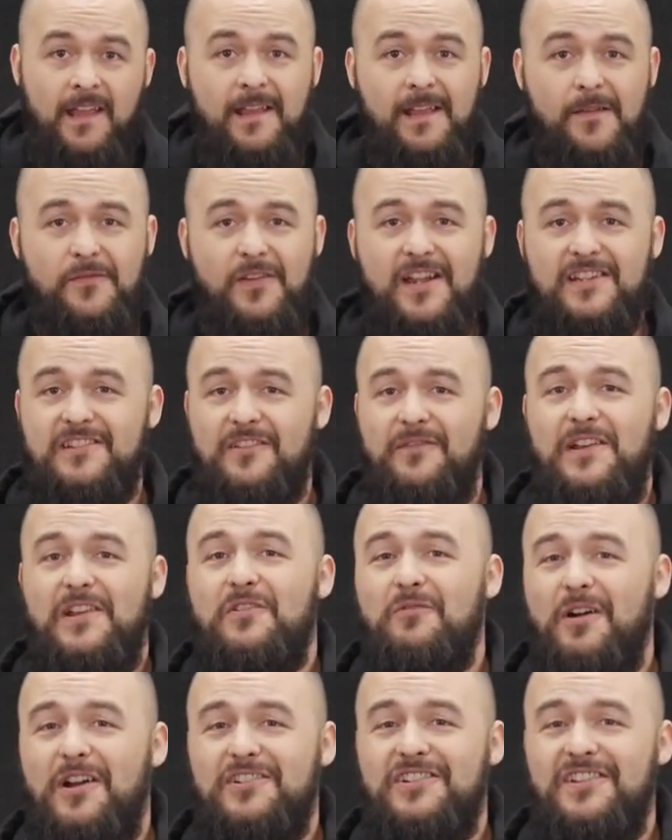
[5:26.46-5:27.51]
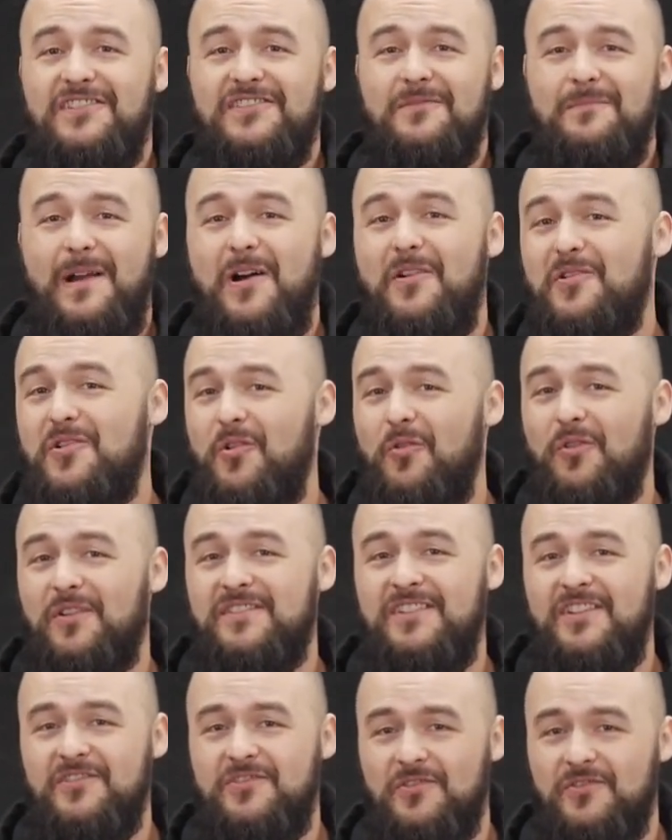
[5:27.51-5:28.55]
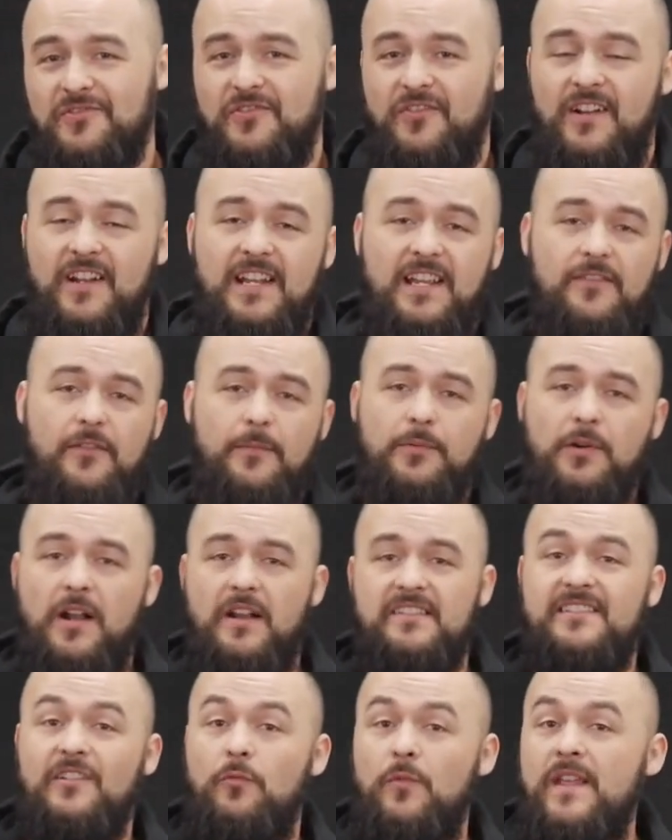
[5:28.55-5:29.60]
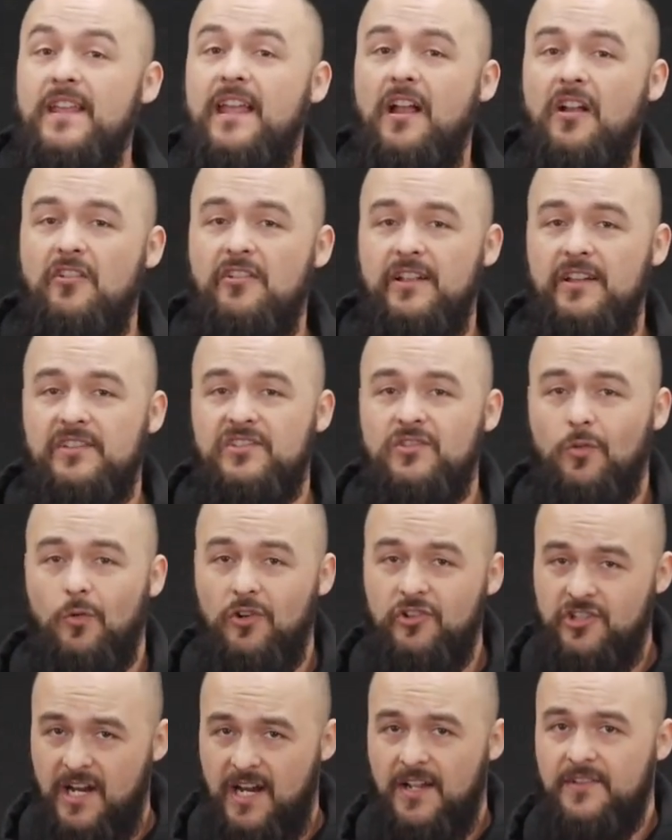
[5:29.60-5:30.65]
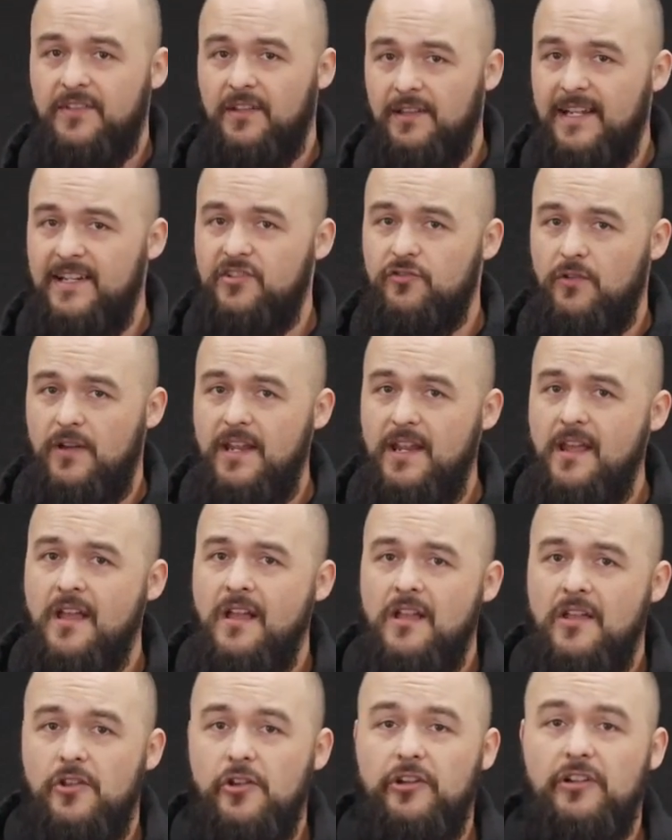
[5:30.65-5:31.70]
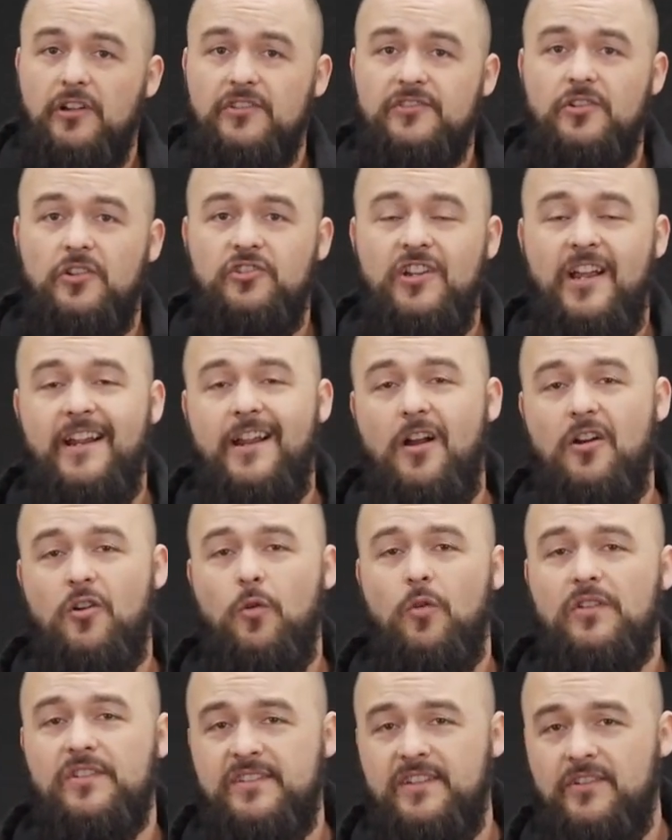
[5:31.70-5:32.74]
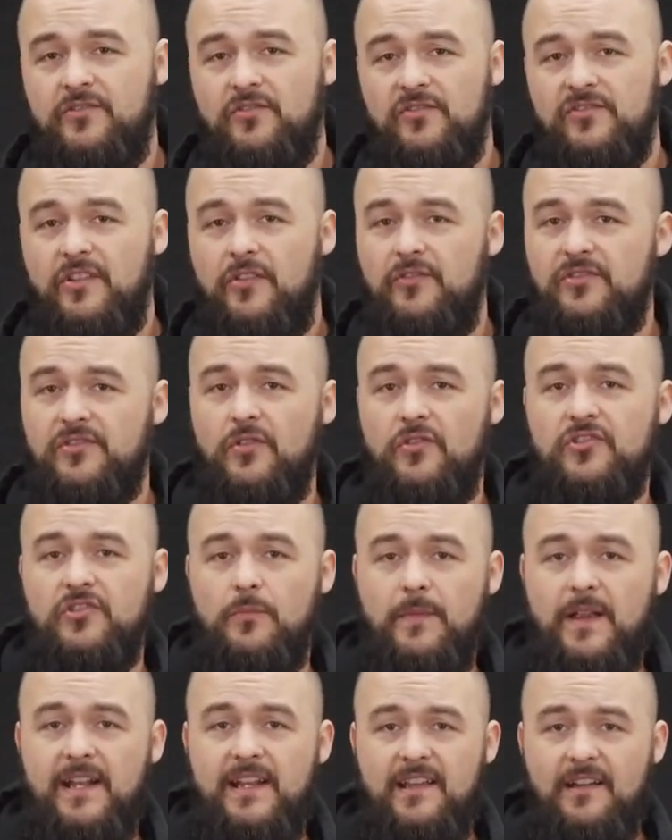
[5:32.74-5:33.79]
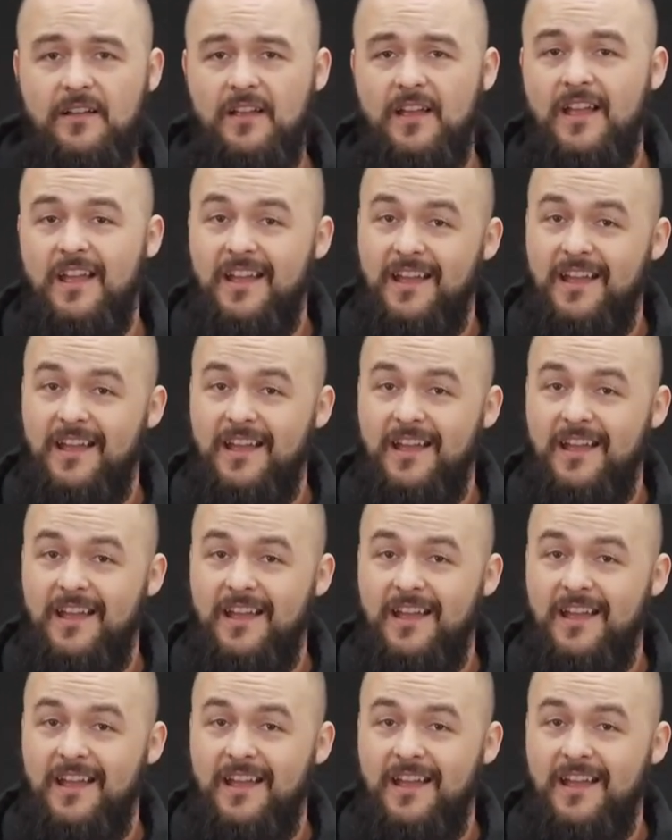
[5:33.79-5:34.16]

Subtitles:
If you guys have any questions about Core Essentials or any of the products that we carry in store, check out the link tree. You can also check out Core Essentials on their social media.